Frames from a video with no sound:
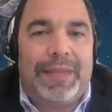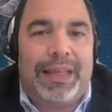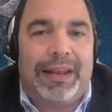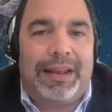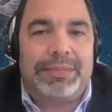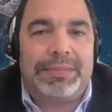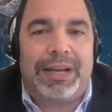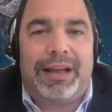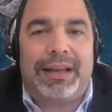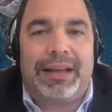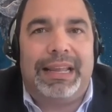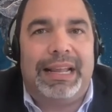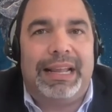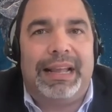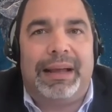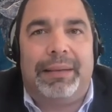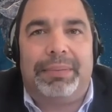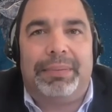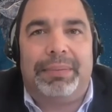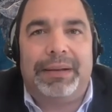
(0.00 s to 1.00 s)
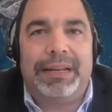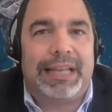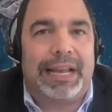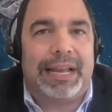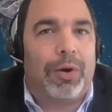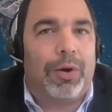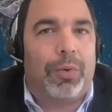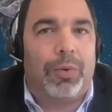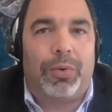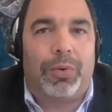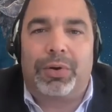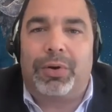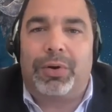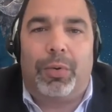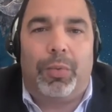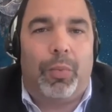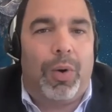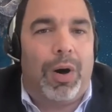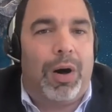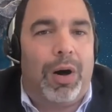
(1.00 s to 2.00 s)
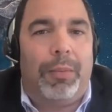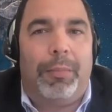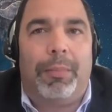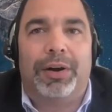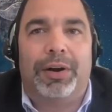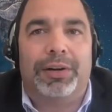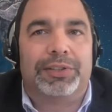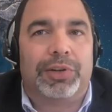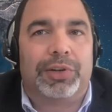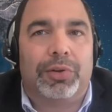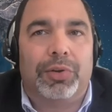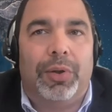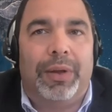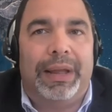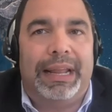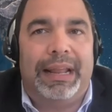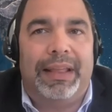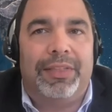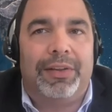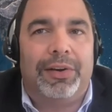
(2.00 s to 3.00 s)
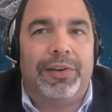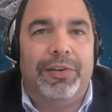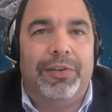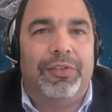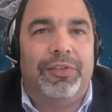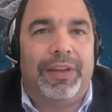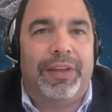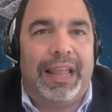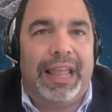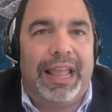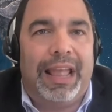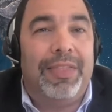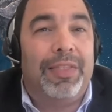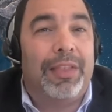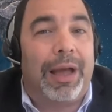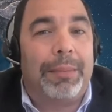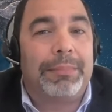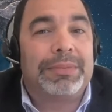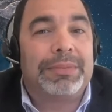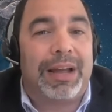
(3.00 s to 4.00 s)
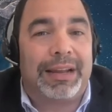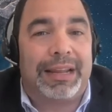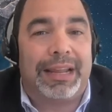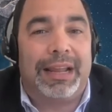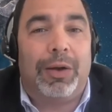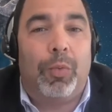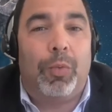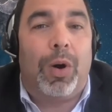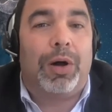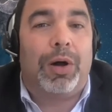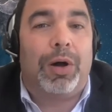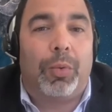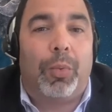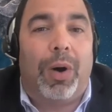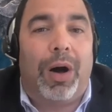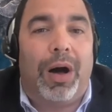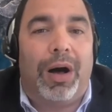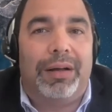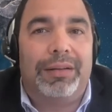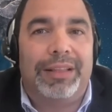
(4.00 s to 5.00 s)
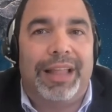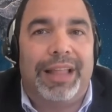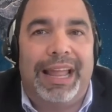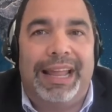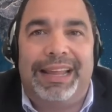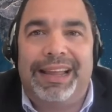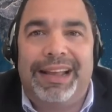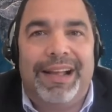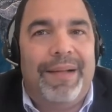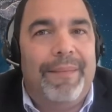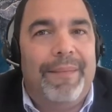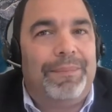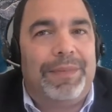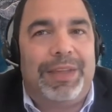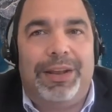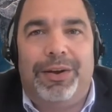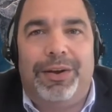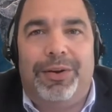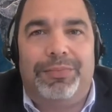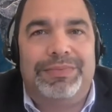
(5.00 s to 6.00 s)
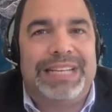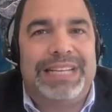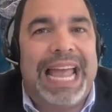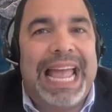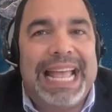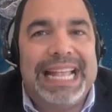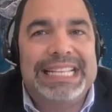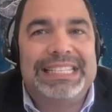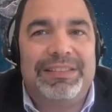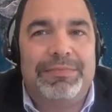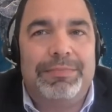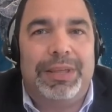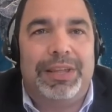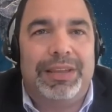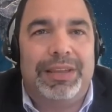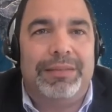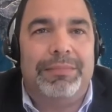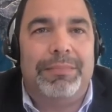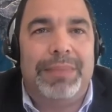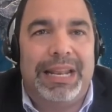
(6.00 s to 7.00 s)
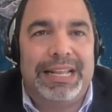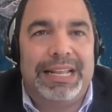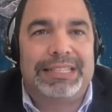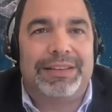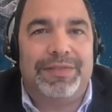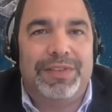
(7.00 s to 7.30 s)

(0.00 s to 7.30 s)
And I'm talking companies like Oracle, Walmart, Deloitte, they're using it. And I'm talking wall to wall, like, tens of million minutes of